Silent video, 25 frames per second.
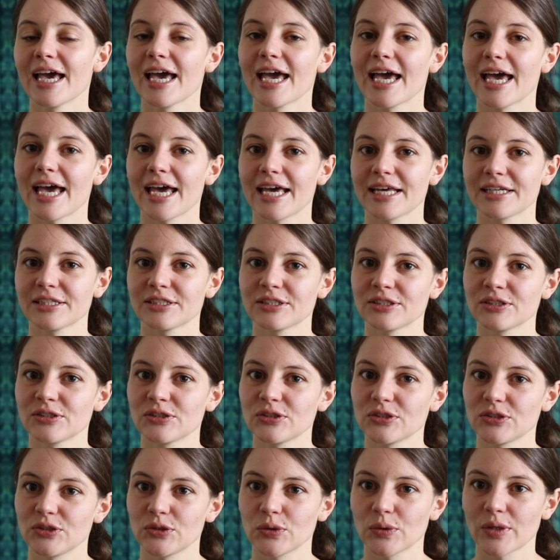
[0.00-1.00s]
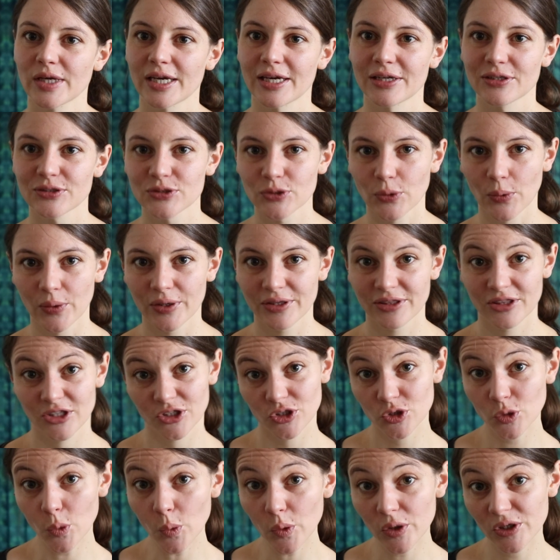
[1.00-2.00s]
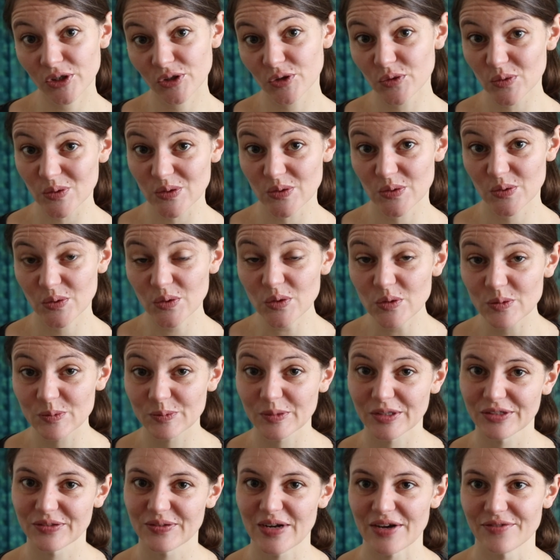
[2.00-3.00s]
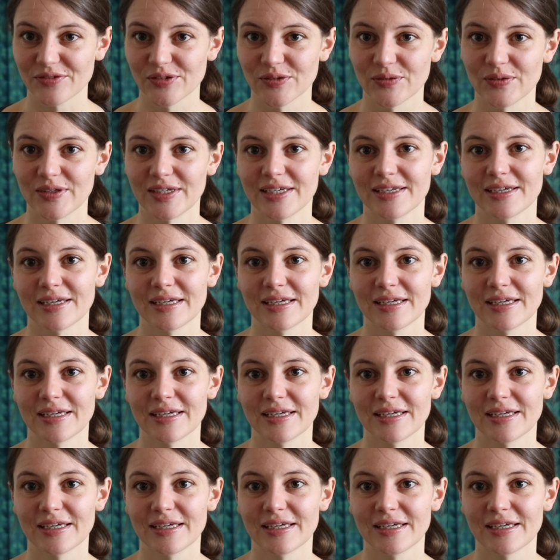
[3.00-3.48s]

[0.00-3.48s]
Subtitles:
and you can join the dunkelgrün group on Ravelry